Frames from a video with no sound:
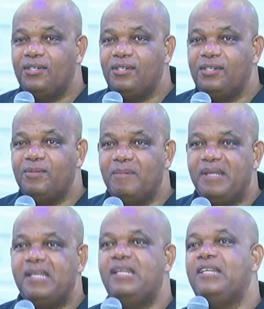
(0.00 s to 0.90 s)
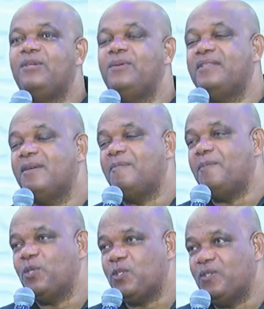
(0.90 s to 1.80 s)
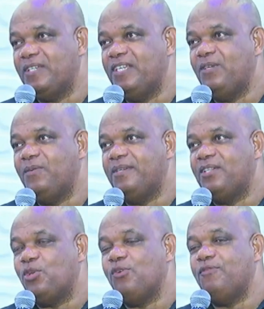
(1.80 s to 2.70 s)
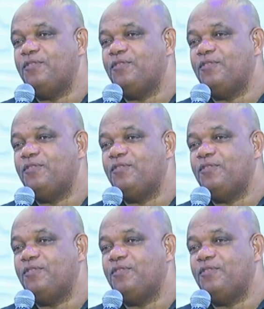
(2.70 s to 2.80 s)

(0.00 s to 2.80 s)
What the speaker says: Monday with Apostle E, we drove to